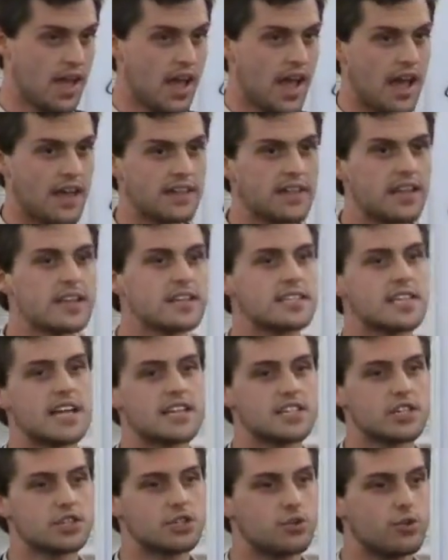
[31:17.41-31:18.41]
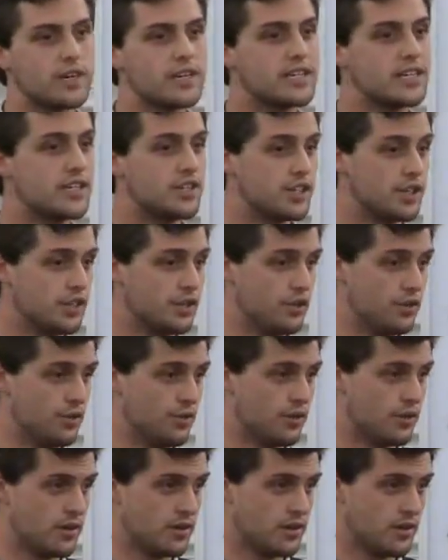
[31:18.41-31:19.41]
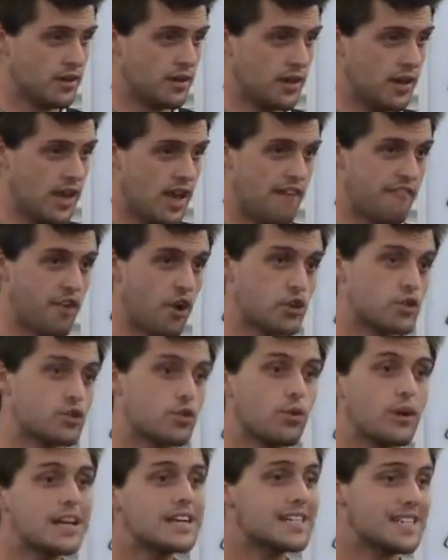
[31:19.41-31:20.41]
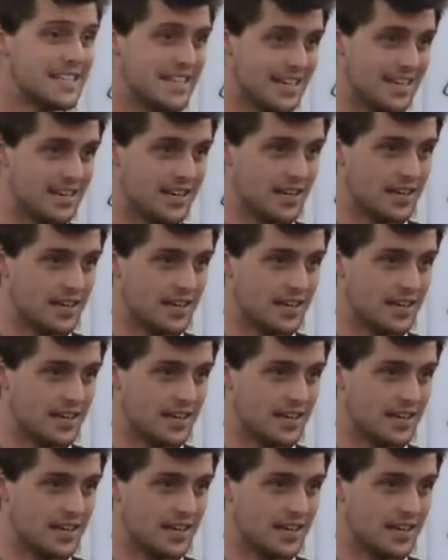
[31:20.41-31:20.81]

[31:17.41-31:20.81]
And then it says in 22, and verse 20,